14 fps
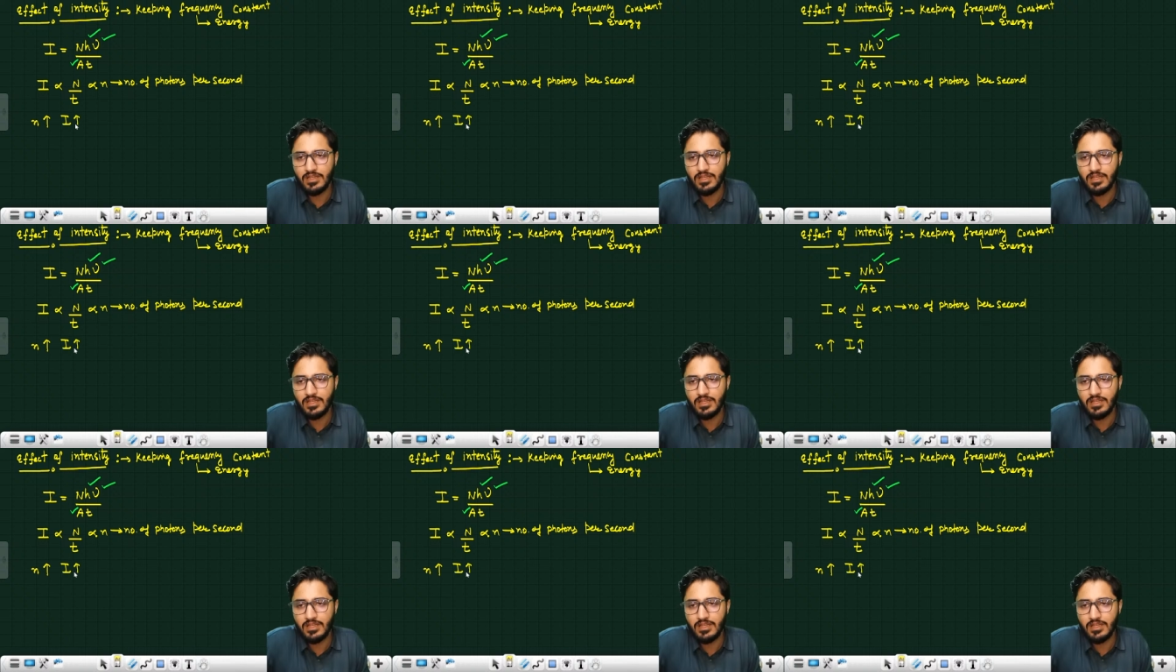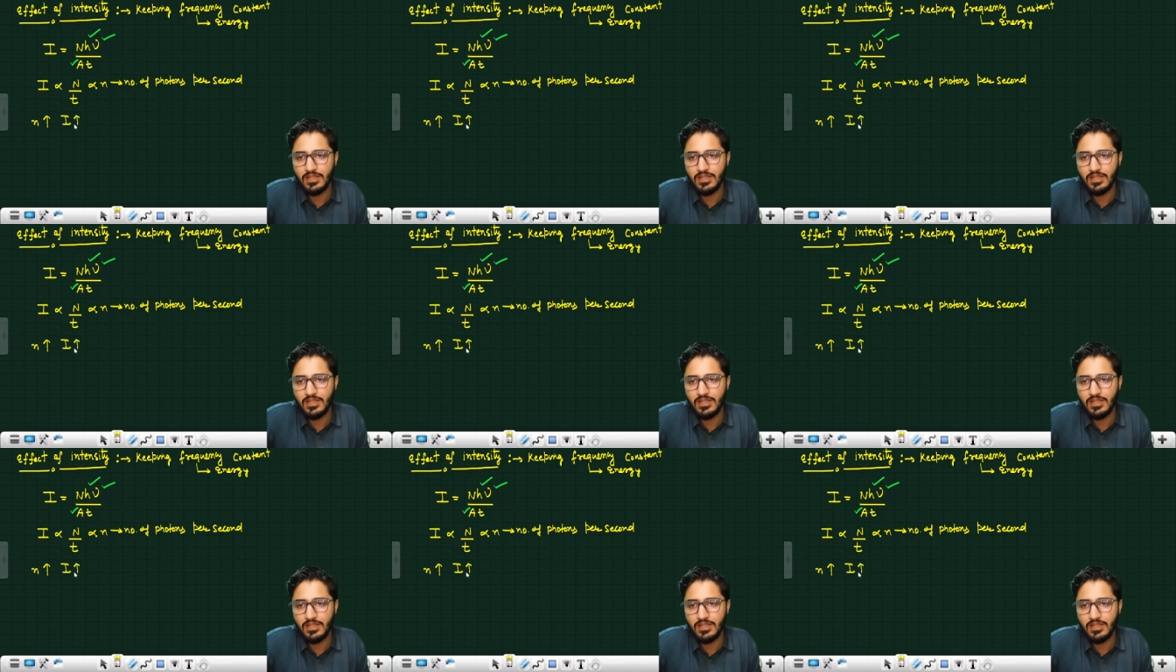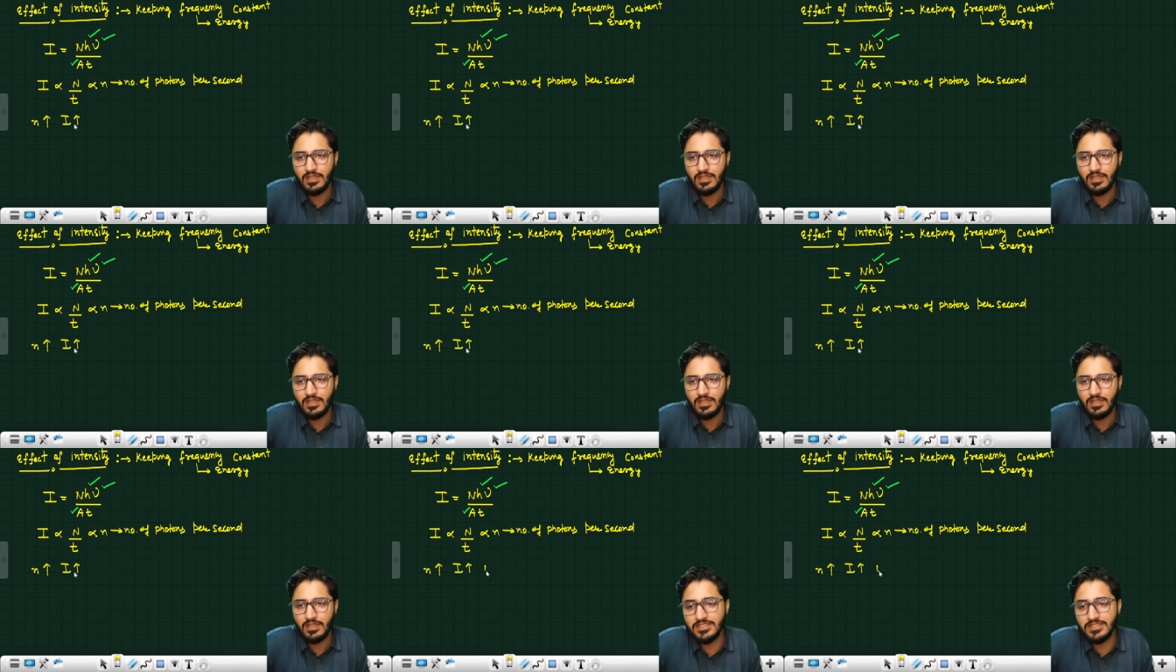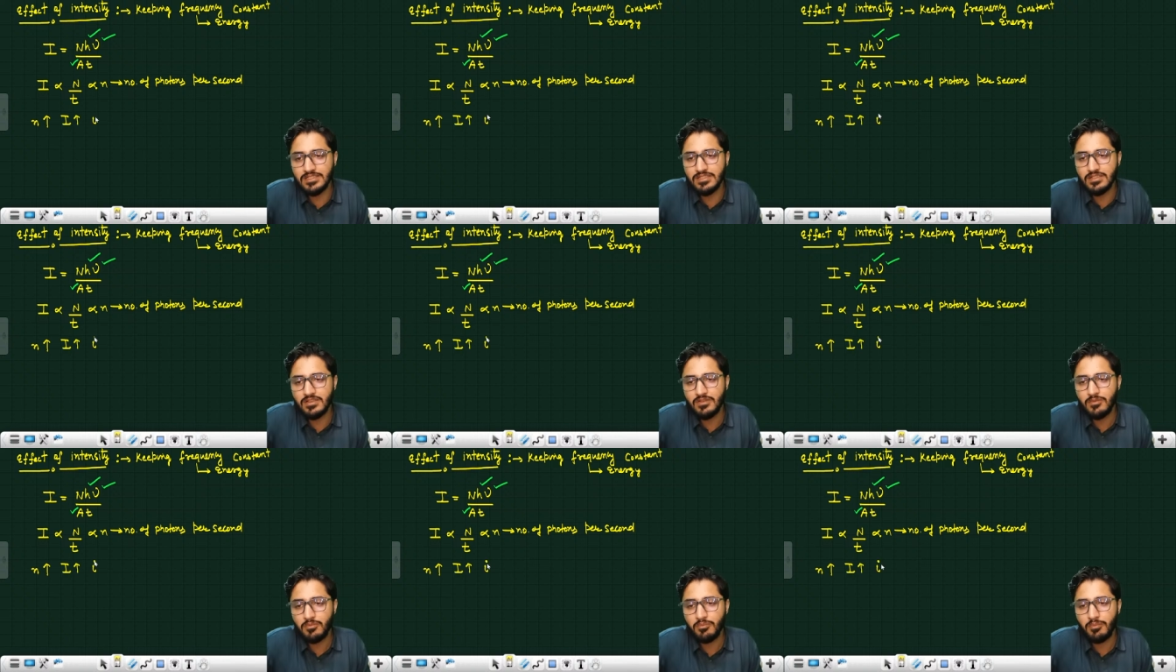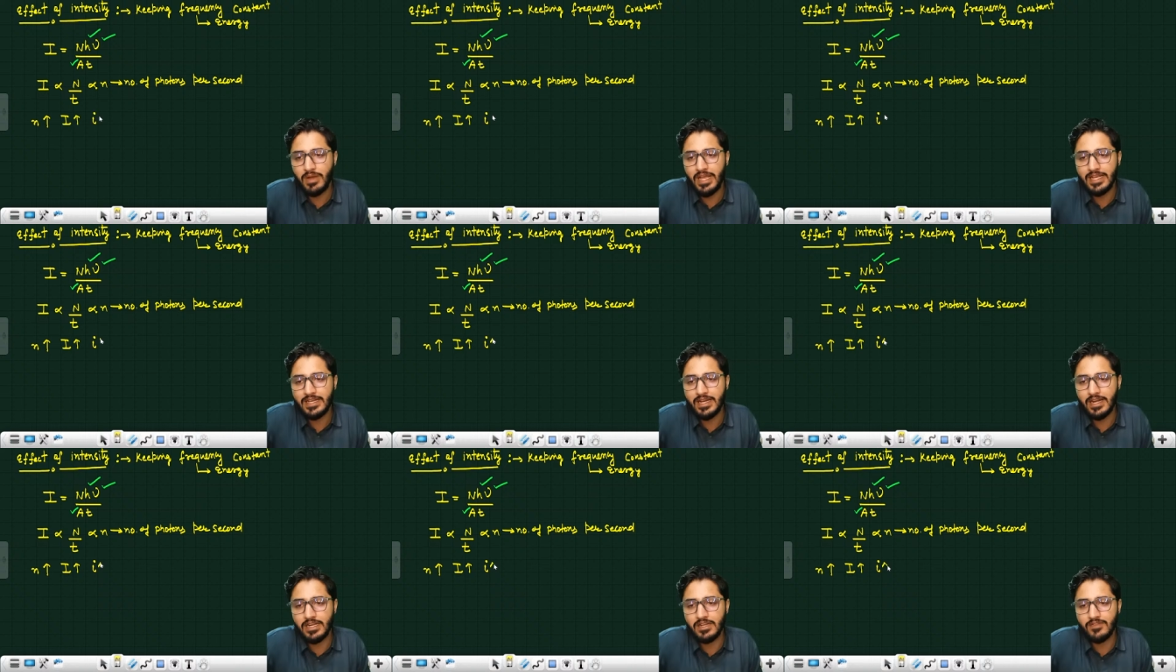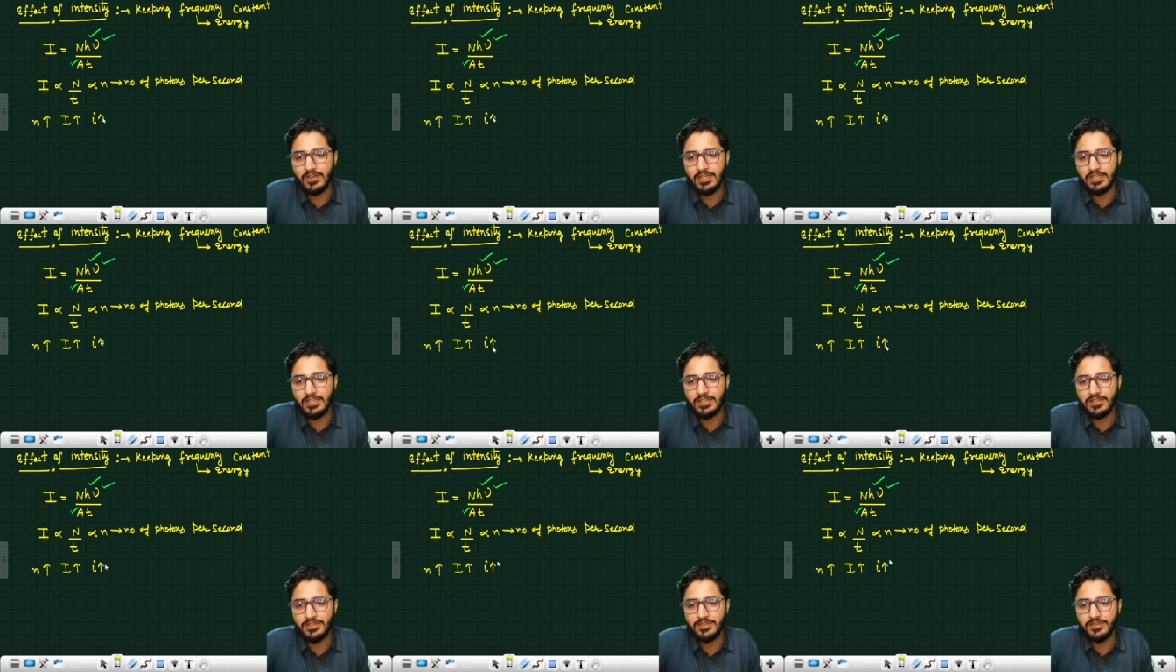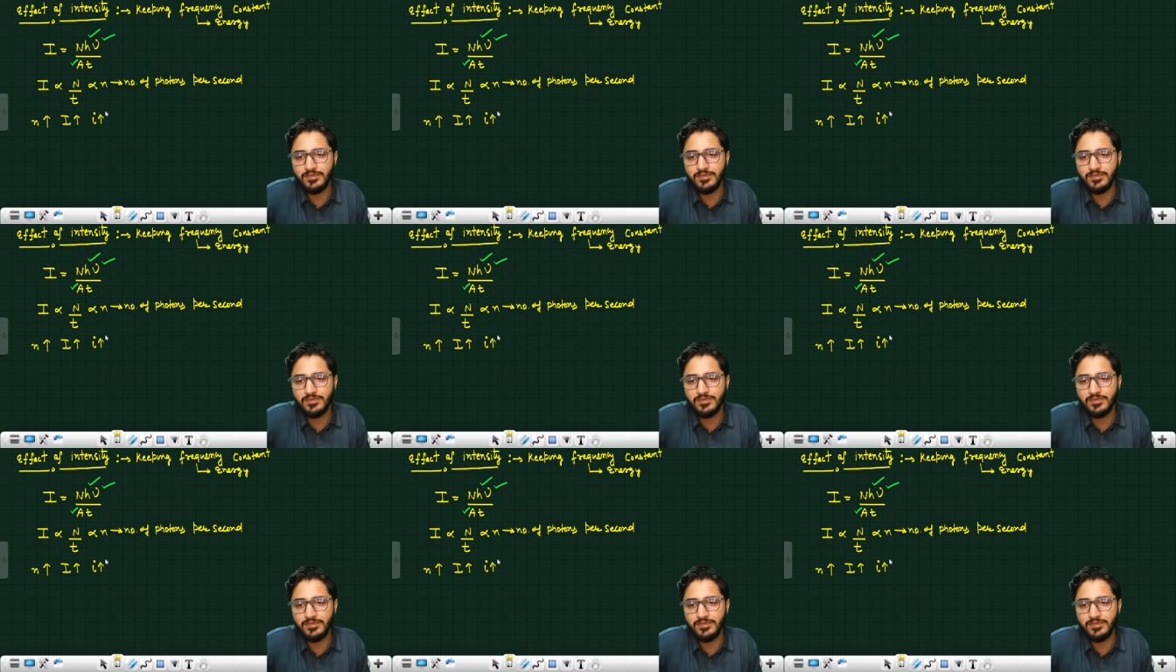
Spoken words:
And if intensity increases, my current will increase.